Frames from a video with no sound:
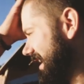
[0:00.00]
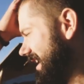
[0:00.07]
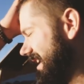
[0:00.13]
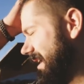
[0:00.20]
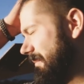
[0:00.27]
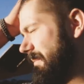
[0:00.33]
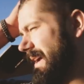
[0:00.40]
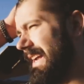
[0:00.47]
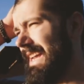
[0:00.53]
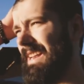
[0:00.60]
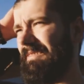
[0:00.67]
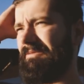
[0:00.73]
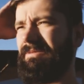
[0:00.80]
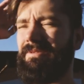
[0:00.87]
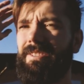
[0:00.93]

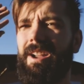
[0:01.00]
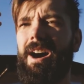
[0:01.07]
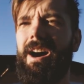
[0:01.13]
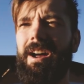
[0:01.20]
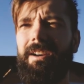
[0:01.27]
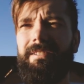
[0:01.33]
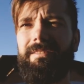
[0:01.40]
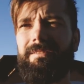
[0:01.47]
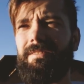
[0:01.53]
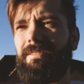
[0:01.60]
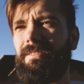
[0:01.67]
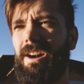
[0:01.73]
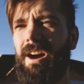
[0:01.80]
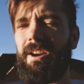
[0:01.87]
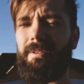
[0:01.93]
Again, not
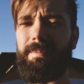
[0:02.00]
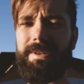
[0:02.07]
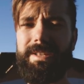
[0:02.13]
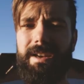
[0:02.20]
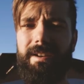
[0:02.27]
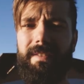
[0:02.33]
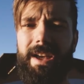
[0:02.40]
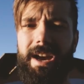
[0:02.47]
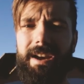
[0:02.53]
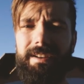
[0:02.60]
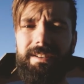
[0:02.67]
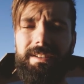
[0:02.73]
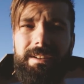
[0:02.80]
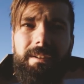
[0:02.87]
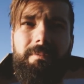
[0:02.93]
100% on that.
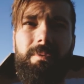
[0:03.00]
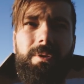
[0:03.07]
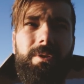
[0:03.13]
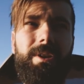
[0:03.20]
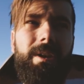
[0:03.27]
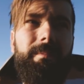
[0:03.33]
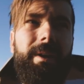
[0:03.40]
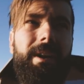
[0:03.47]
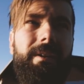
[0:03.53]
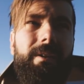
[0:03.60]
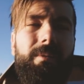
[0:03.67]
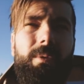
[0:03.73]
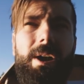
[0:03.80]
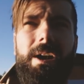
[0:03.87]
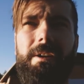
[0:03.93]
It will come down to
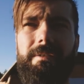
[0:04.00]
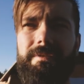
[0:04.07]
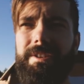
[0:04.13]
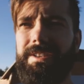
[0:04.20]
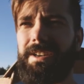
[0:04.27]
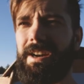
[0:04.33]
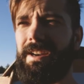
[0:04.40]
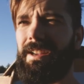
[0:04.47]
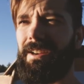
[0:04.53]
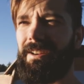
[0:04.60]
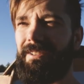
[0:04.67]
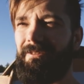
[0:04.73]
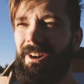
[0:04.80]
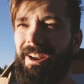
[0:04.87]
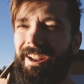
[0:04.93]
the wire of
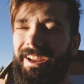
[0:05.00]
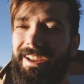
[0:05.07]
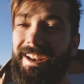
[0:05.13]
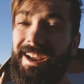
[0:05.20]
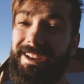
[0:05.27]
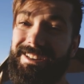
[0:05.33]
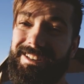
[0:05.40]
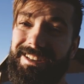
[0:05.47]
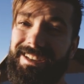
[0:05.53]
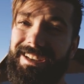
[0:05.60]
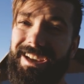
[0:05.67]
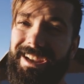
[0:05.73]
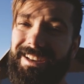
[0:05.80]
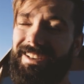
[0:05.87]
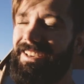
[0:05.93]
deciding what I can actually
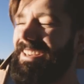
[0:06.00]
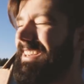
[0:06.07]
get.